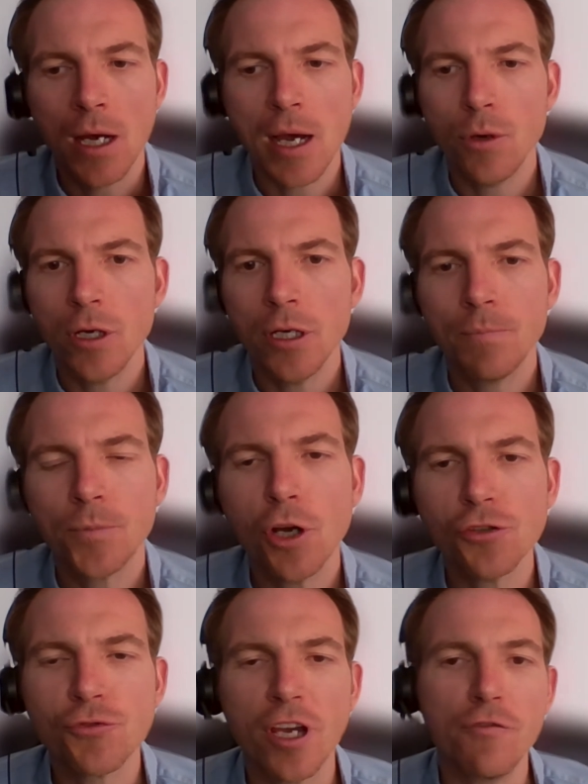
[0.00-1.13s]
Our
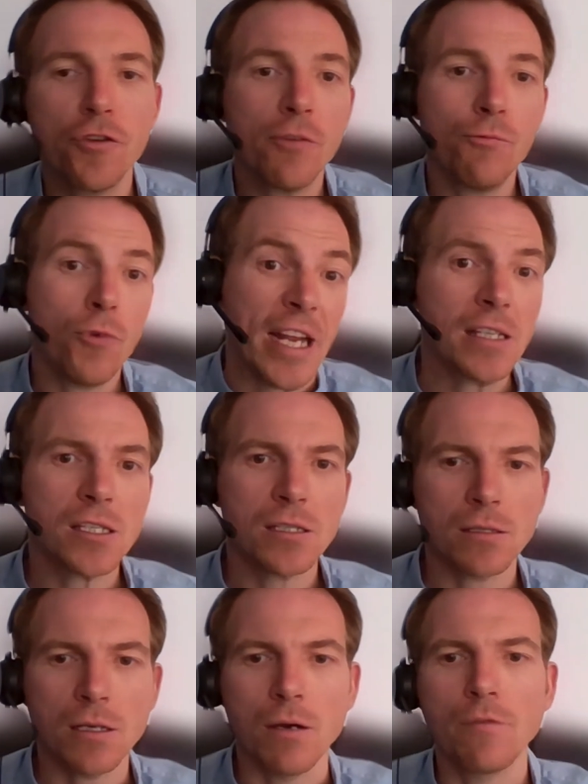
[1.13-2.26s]
cost recovery
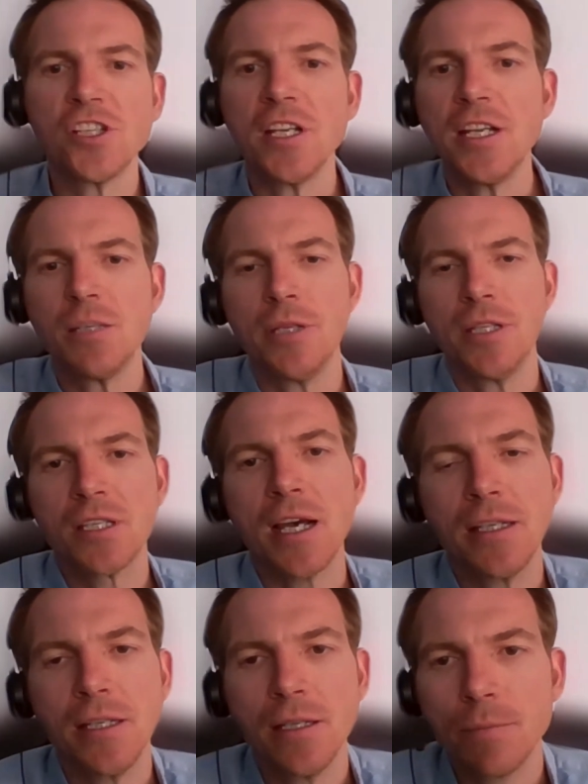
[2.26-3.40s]
rates obviously need to be
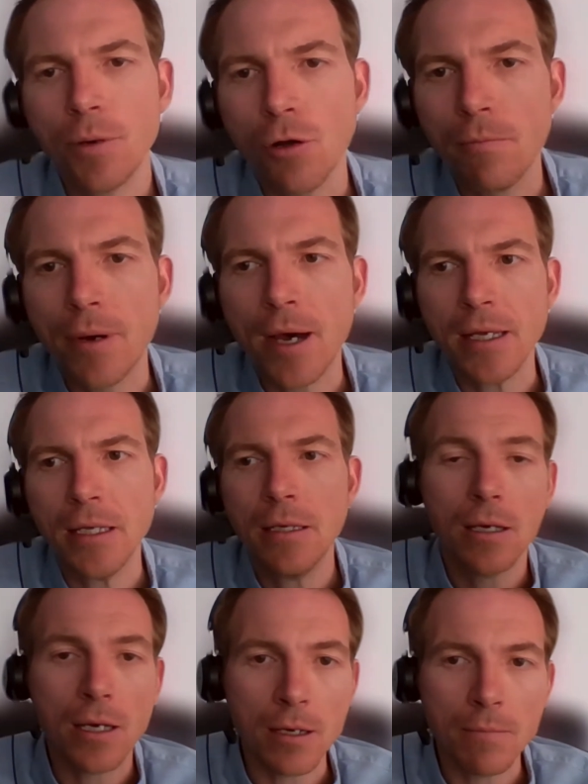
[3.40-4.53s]
decided upon by
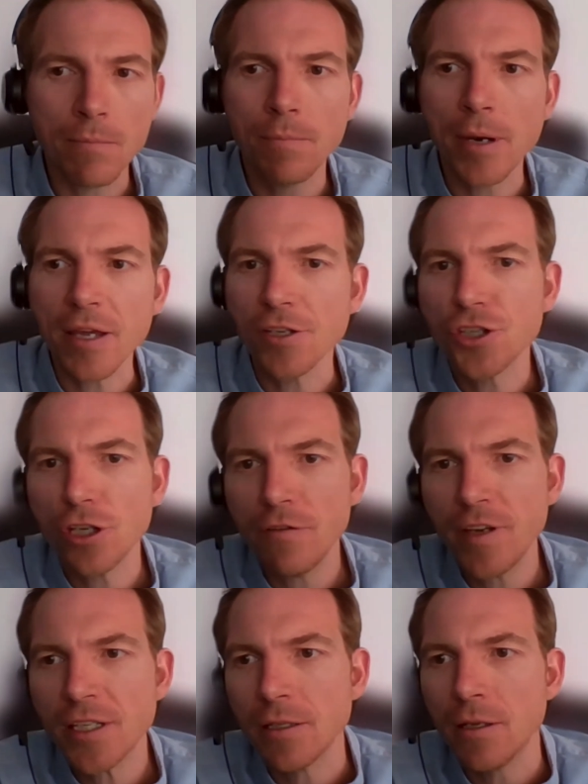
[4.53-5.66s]
the
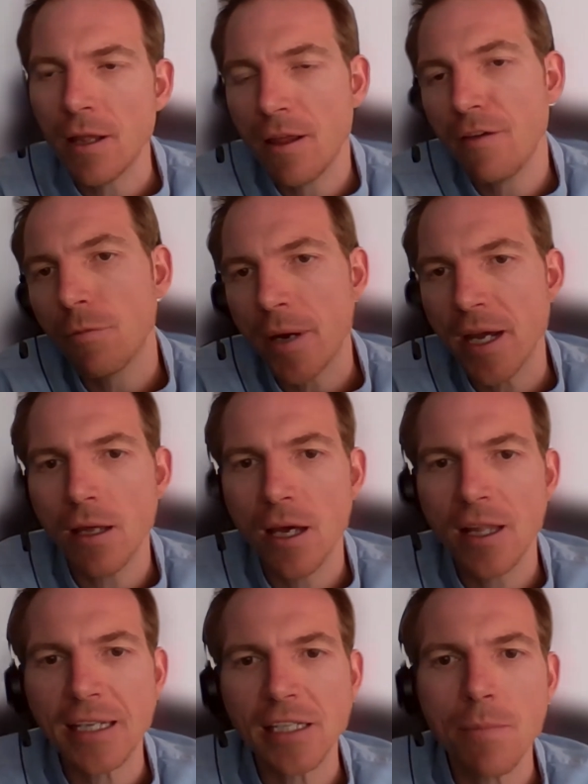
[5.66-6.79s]
service and therefore by
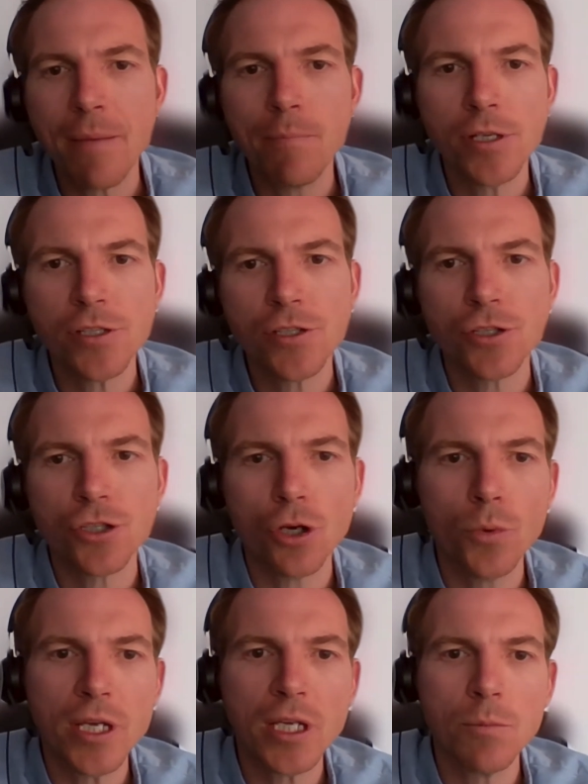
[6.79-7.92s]
elected members.
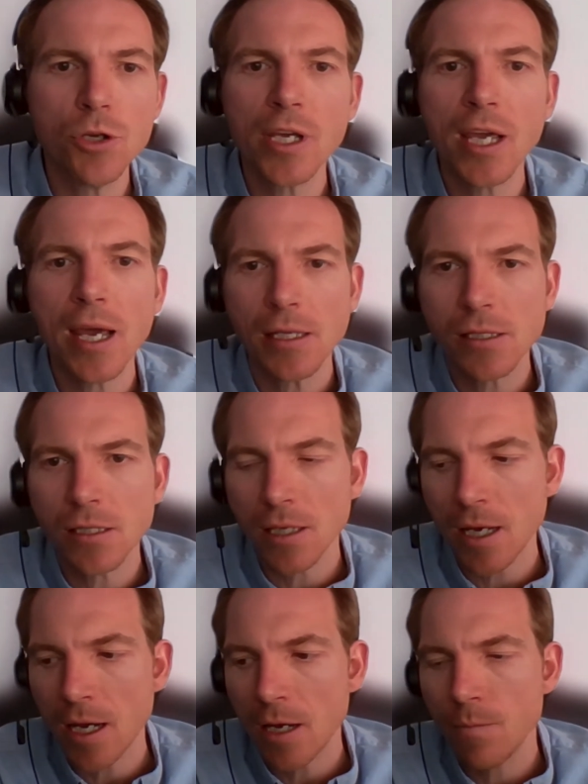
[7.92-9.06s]
So we communicate
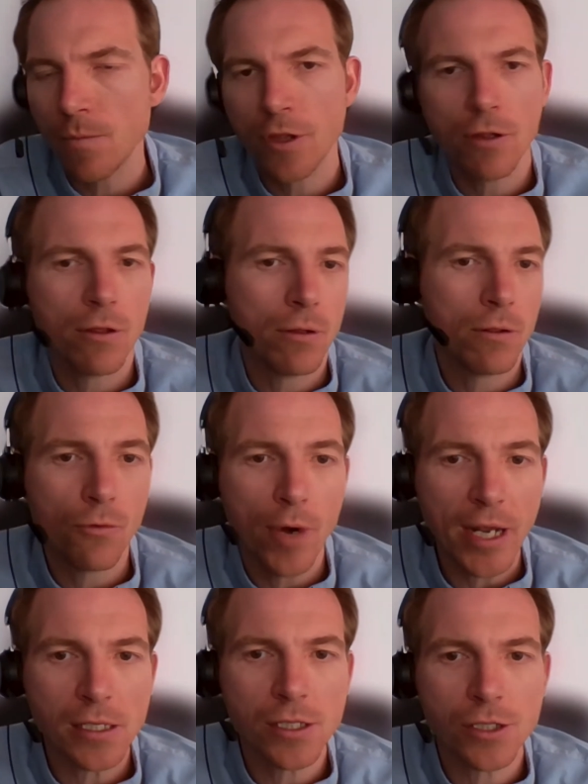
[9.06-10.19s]
the
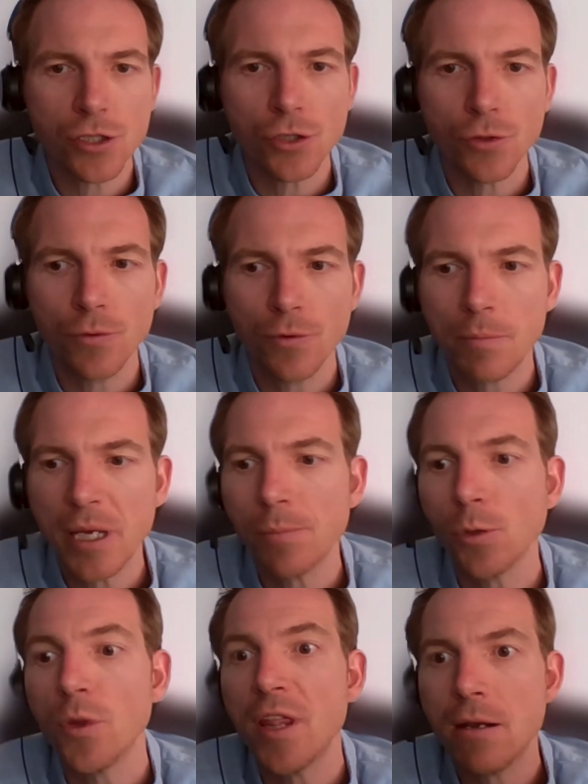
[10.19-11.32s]
rates to the
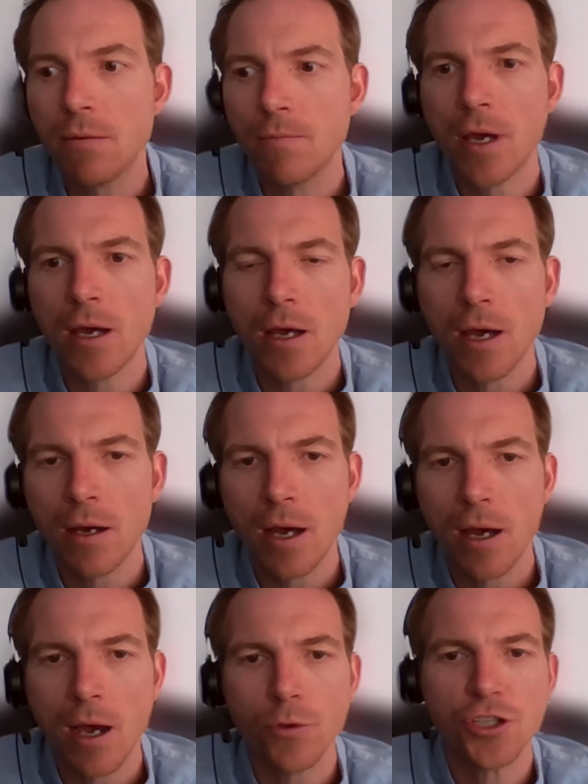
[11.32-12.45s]
people within
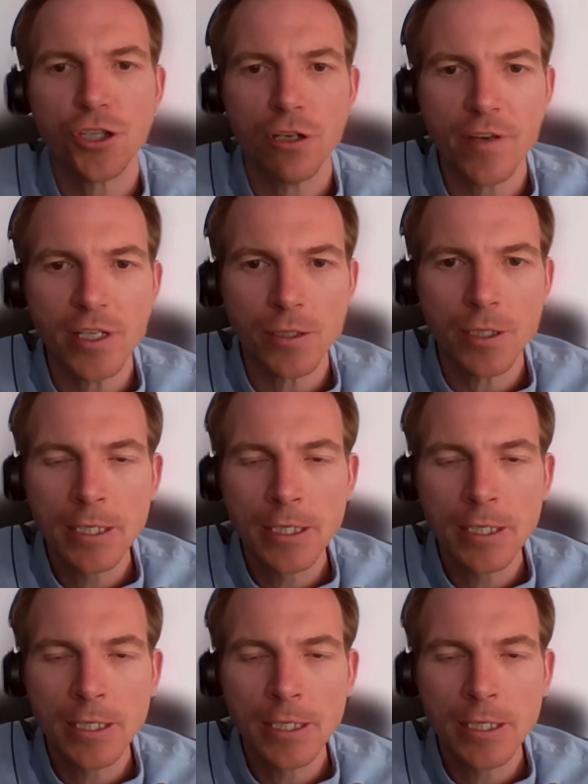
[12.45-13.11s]
our service.